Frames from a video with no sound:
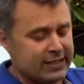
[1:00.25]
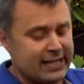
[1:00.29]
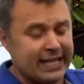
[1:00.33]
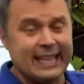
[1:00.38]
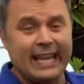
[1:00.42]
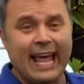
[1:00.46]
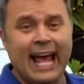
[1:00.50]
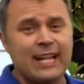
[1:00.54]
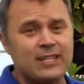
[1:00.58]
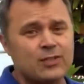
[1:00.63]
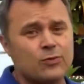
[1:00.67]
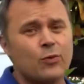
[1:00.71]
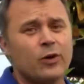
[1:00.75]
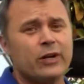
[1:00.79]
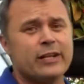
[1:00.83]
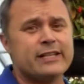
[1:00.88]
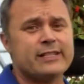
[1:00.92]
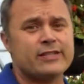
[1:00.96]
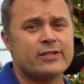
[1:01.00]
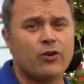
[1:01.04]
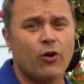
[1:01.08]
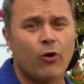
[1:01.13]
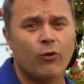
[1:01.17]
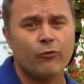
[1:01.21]
and that's what
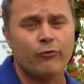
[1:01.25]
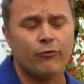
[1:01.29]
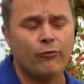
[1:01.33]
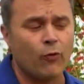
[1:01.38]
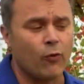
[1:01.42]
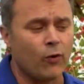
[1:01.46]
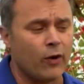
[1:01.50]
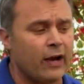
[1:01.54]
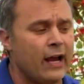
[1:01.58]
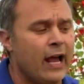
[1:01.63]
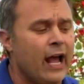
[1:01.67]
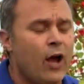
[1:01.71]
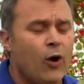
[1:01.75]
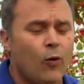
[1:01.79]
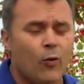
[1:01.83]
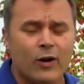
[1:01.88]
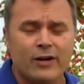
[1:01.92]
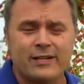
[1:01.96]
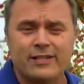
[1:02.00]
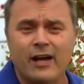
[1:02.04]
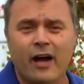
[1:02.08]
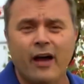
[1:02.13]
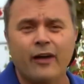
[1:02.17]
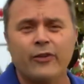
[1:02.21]
it's known for.
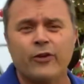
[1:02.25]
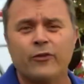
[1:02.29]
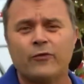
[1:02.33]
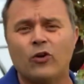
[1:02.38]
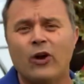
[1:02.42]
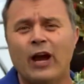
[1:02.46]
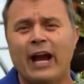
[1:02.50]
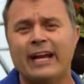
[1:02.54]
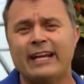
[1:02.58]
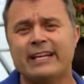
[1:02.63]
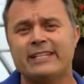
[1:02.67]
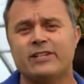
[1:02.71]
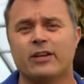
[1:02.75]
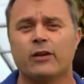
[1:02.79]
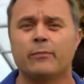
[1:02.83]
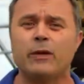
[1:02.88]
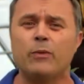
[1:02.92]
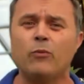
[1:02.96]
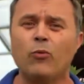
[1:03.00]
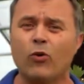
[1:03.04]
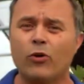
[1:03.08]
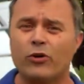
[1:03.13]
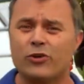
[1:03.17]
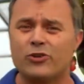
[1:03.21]
Whereas other varieties are going to be more